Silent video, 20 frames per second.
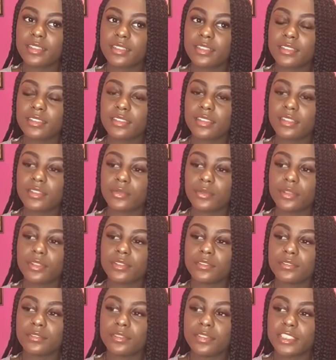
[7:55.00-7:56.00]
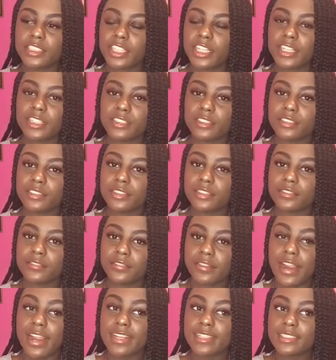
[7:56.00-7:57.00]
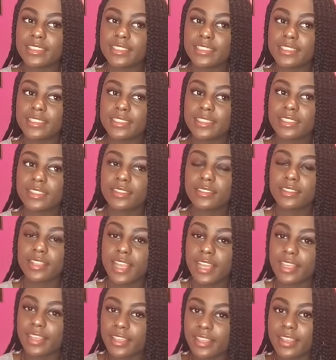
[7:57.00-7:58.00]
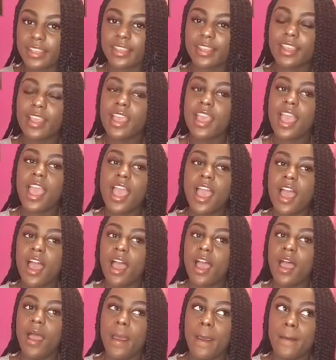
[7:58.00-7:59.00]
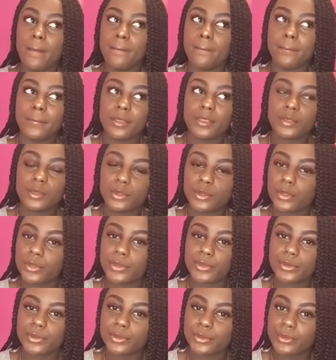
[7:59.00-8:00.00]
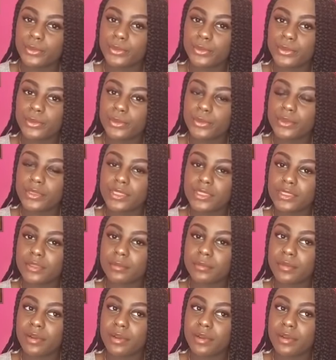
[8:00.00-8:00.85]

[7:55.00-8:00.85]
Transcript: he's another one of Jaden's good friends Kanking um so that's a